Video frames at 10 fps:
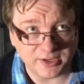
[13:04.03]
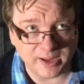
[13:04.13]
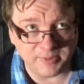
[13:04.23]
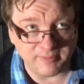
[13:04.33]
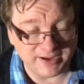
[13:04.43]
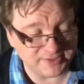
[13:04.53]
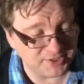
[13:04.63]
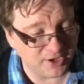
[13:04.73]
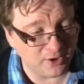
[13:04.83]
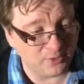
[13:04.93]
couple of months
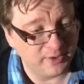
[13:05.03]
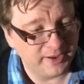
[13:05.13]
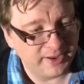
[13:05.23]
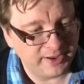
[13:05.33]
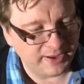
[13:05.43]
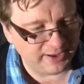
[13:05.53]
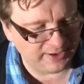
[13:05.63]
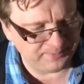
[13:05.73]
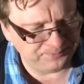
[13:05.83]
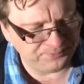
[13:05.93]
ago.
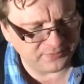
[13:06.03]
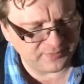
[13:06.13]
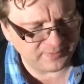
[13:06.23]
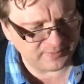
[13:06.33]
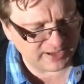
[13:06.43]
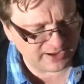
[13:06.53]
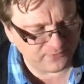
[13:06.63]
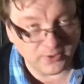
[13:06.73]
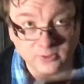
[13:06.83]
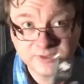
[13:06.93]
I
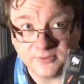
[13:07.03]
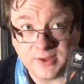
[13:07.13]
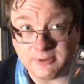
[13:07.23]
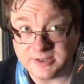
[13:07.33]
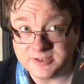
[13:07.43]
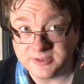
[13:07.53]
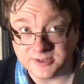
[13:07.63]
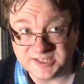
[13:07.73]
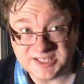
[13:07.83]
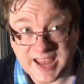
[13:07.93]
found it
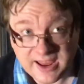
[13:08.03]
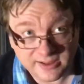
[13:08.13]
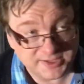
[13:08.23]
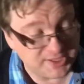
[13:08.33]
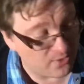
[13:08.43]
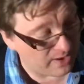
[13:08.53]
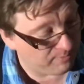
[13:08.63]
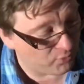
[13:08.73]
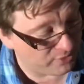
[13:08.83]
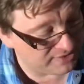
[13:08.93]
on sale, so I
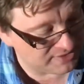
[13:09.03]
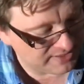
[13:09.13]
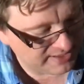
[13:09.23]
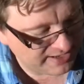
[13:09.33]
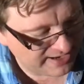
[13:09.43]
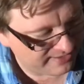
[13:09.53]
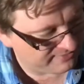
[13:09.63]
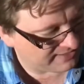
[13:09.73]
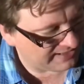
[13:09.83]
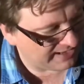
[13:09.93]
bought it,
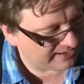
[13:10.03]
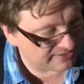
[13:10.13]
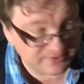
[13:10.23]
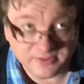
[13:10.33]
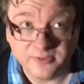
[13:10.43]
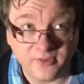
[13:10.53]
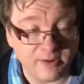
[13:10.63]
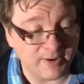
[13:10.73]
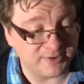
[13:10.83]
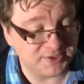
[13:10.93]
and I like it very
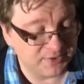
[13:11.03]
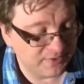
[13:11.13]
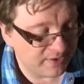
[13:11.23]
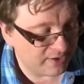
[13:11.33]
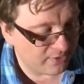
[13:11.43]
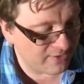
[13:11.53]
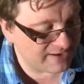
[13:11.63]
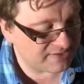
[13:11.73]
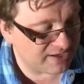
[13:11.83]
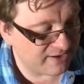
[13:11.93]
much.
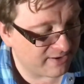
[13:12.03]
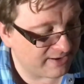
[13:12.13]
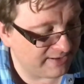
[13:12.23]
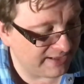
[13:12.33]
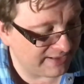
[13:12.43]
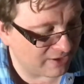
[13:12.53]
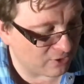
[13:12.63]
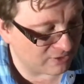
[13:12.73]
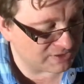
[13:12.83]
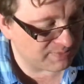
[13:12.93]
Great singer in Linda
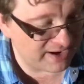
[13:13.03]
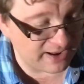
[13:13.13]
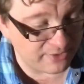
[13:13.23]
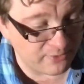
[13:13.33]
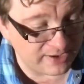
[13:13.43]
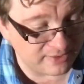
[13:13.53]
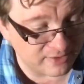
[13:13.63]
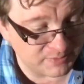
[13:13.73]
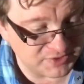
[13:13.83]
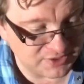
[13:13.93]
Karlsberg and great
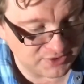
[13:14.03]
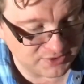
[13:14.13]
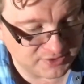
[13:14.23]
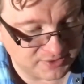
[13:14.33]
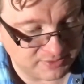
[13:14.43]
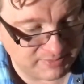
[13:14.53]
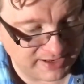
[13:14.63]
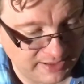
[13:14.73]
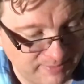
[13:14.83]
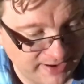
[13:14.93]
compositions,
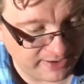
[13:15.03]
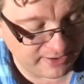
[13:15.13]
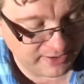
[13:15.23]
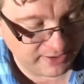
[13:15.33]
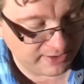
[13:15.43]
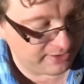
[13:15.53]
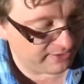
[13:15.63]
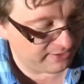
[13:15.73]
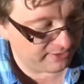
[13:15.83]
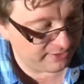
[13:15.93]
mainly by
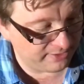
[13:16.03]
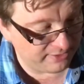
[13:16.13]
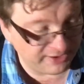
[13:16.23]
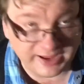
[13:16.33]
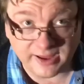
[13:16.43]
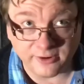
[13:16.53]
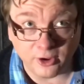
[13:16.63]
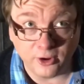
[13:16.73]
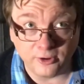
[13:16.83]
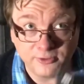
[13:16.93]
Rickard
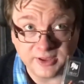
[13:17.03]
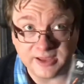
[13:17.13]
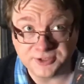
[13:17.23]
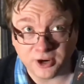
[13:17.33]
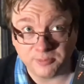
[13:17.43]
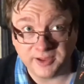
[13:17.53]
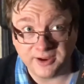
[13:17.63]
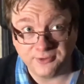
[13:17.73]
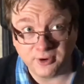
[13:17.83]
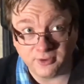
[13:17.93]
Örn, the guitar
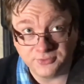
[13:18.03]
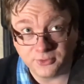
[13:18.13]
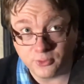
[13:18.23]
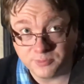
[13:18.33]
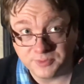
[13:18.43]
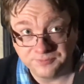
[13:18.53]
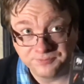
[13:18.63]
player of the group.